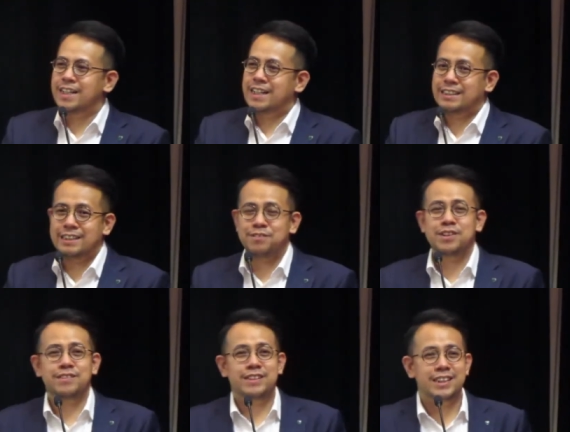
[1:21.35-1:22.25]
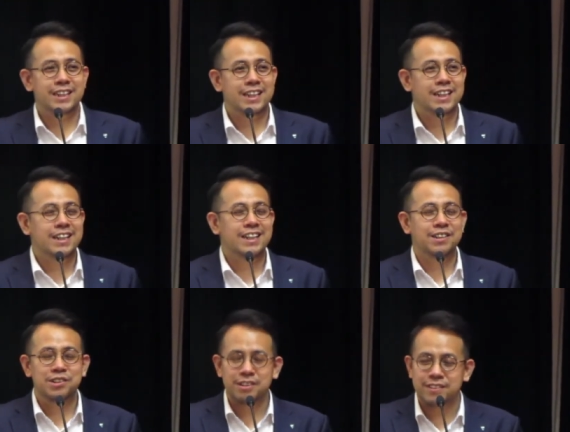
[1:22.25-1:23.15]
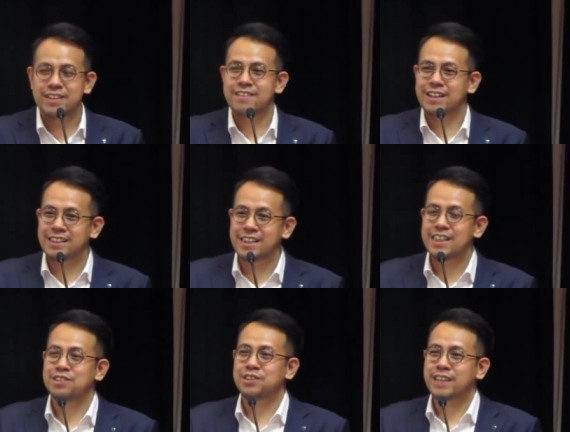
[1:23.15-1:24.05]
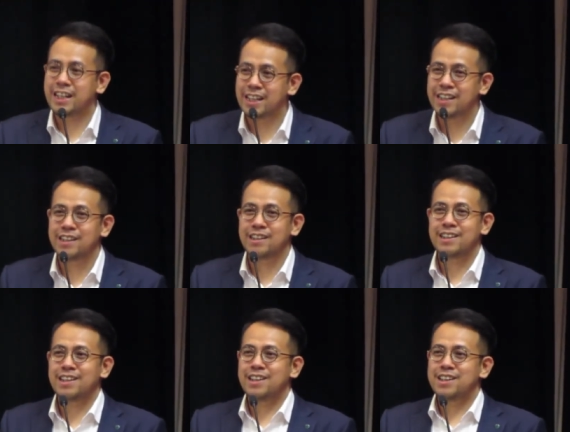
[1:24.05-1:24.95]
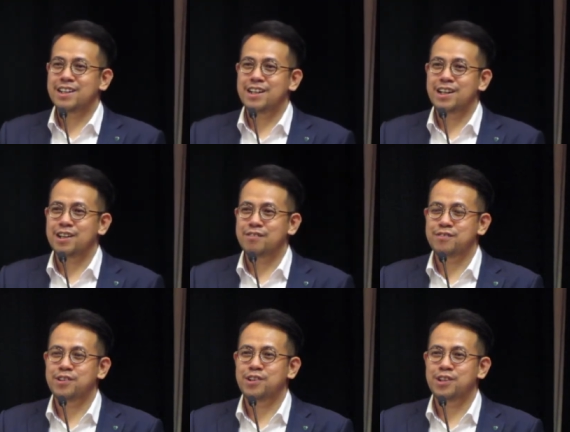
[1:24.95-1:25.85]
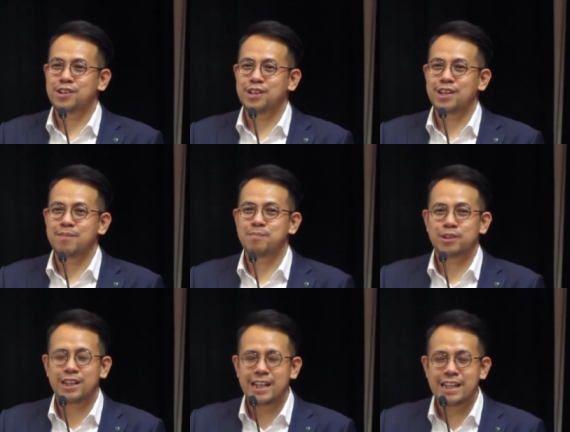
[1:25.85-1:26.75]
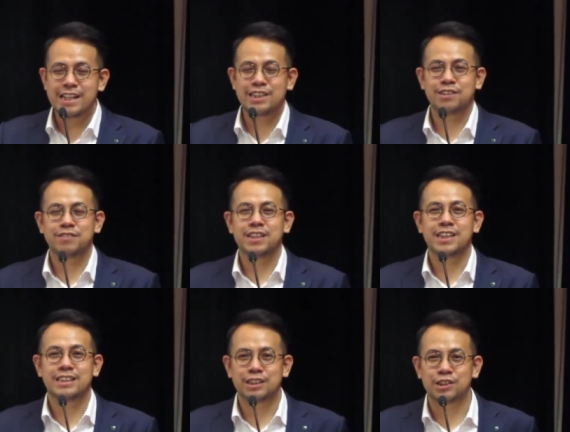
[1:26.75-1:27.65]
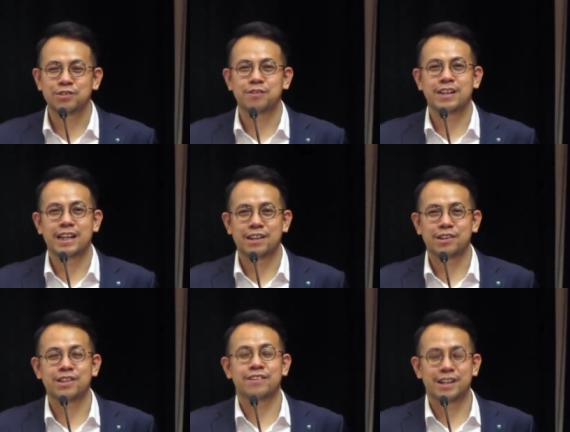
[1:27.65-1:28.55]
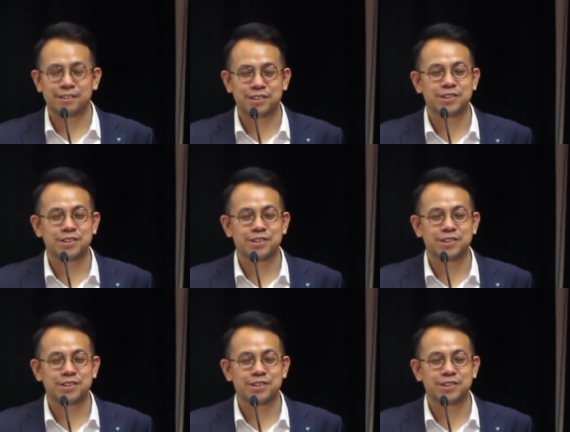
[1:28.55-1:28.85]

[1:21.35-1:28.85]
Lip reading: I said one of the role of the director is to stand in for important leaders of the institute when they are not around.